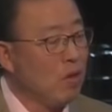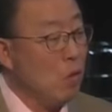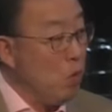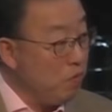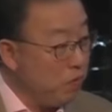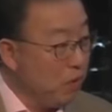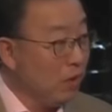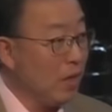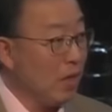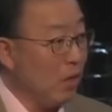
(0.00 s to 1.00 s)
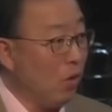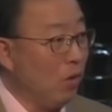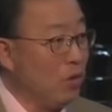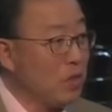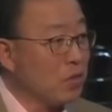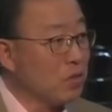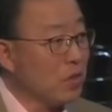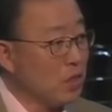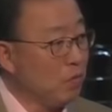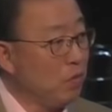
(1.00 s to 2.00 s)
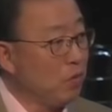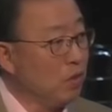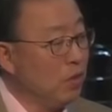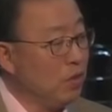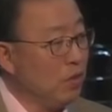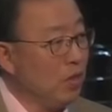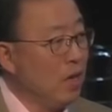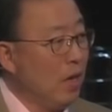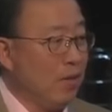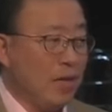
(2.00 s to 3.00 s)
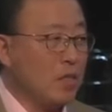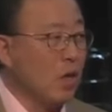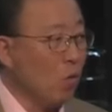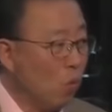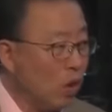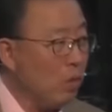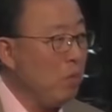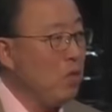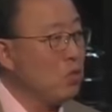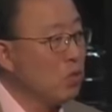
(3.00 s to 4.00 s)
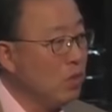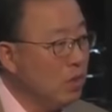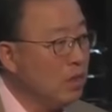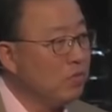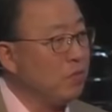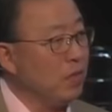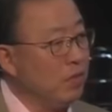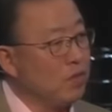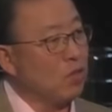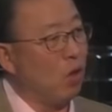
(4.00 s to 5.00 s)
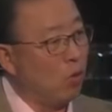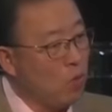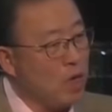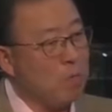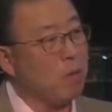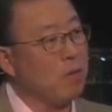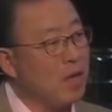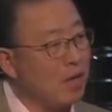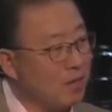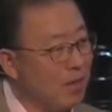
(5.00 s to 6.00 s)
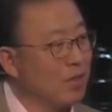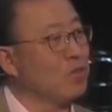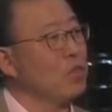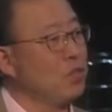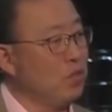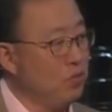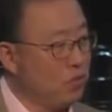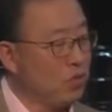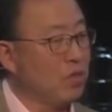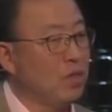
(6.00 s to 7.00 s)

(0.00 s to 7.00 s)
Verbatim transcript: we feel like all is exercise of futility, and that's what it means to live in this already but not yet existence.